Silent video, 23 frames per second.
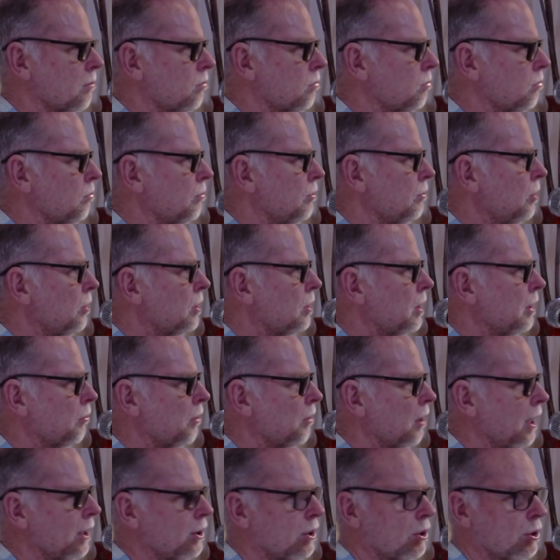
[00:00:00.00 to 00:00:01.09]
usually
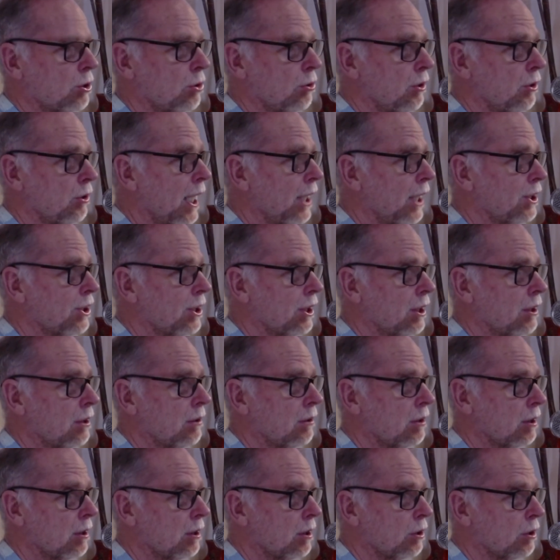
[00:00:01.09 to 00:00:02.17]
relates to nature,
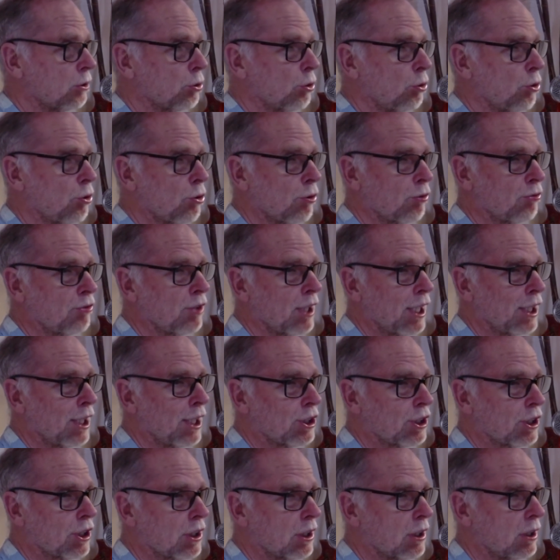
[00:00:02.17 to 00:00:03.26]
the truth of
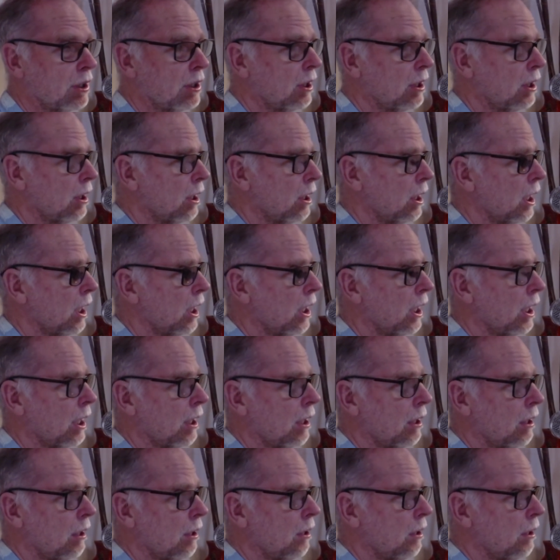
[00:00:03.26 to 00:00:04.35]
nature,
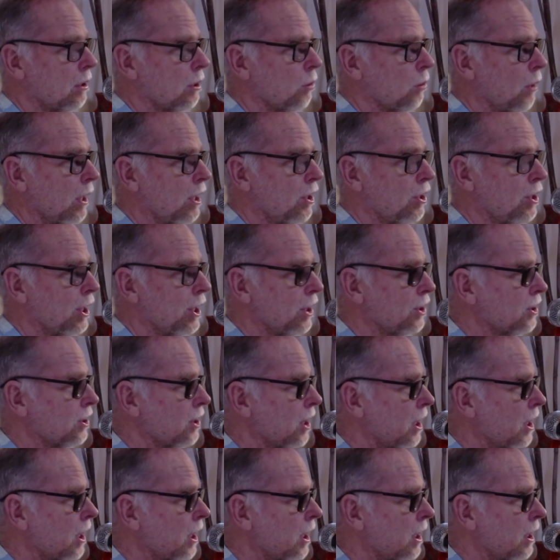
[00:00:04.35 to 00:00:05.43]
the way things
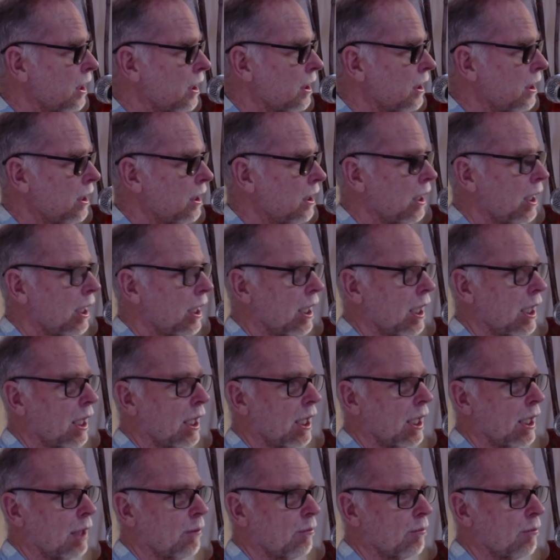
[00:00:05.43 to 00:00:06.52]
are,
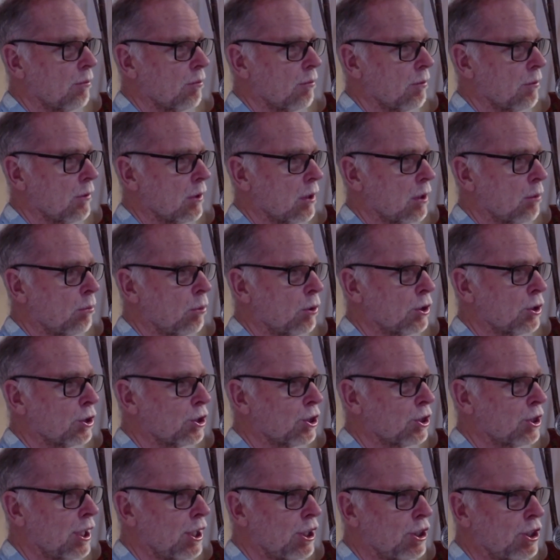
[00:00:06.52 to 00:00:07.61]
the Buddha's
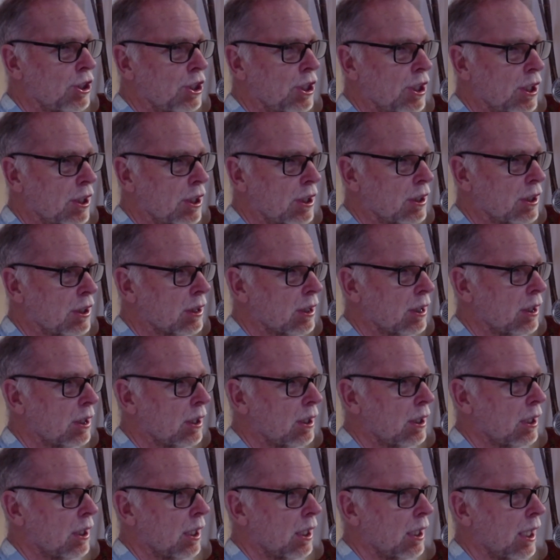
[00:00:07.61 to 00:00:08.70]
teachings,
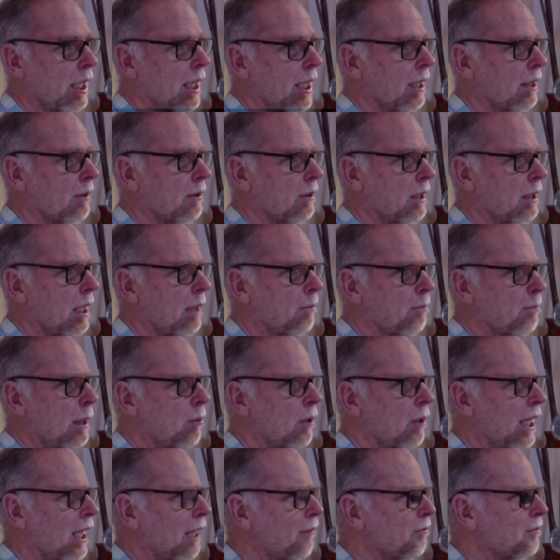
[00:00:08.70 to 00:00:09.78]
and people
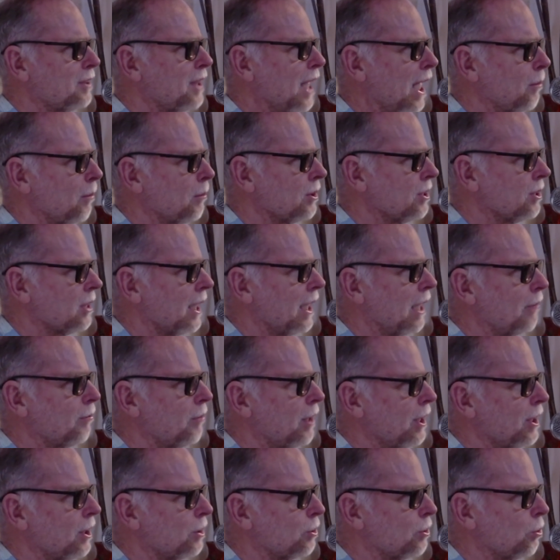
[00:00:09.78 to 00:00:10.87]
have dhammas, they have
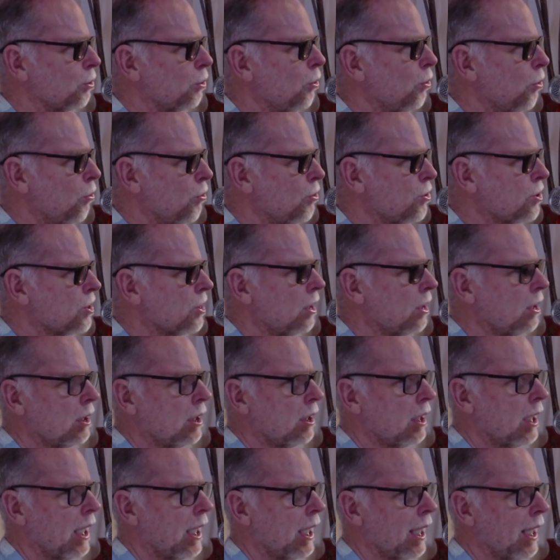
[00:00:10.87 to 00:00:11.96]
their truths,
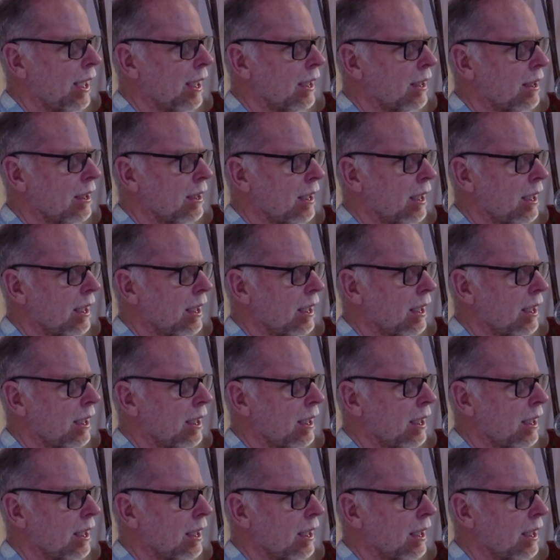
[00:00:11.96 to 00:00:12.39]
and